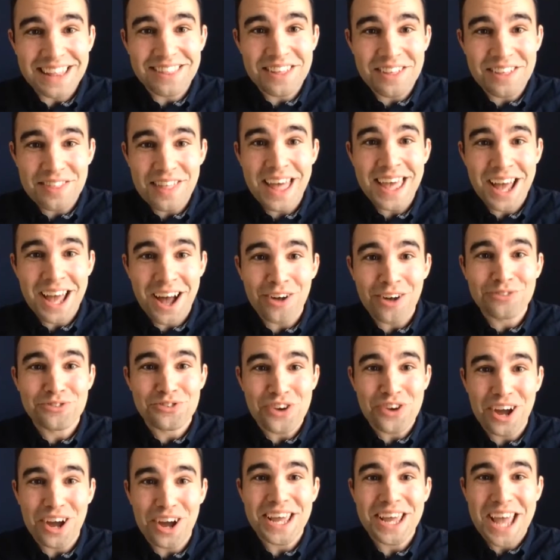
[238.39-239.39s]
that they are
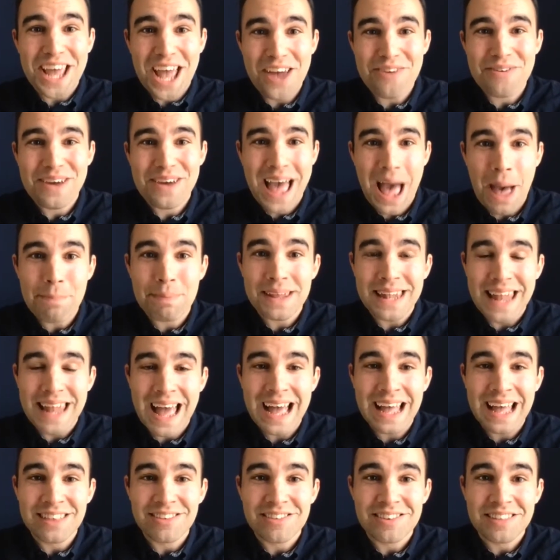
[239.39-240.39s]
trying to go cap in
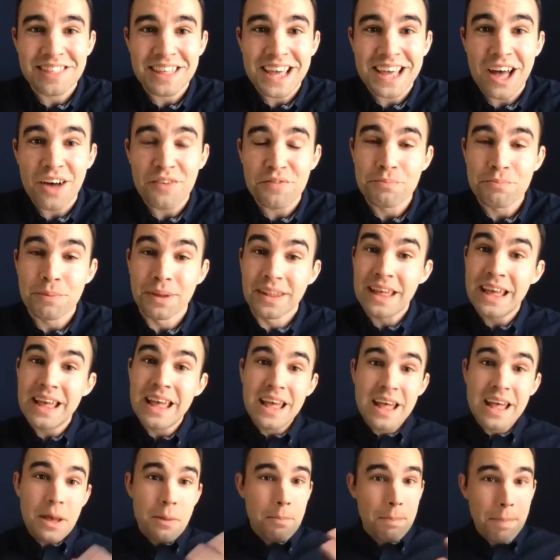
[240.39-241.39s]
hand to the government.
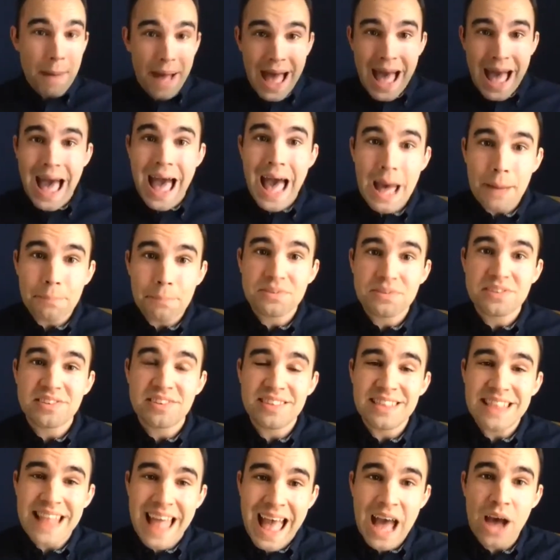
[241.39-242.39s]
Perhaps
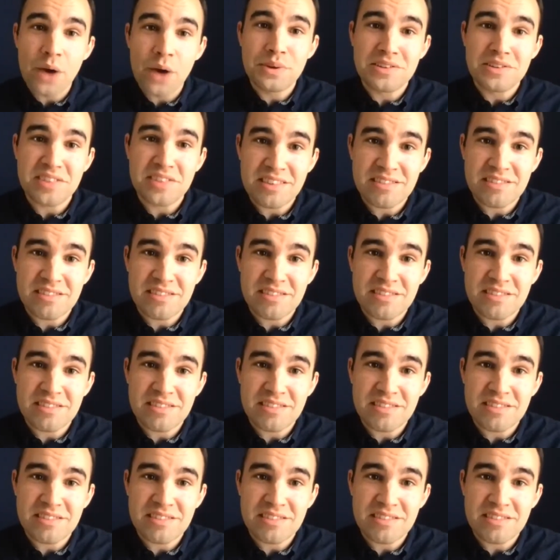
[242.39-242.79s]
now is the